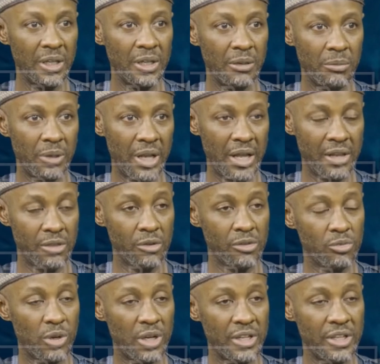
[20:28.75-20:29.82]
Mm. But that's
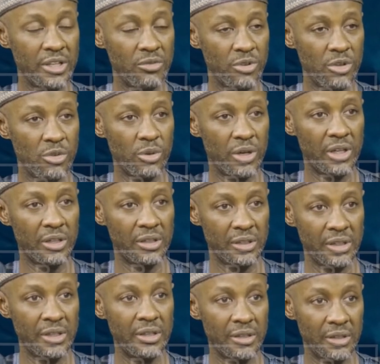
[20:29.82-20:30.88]
just one individual
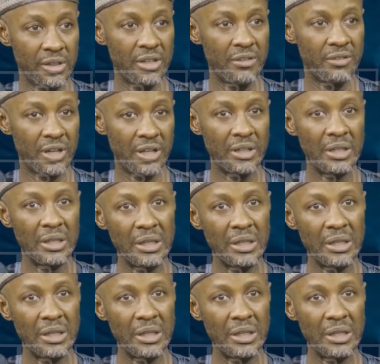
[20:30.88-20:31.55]
in right. several.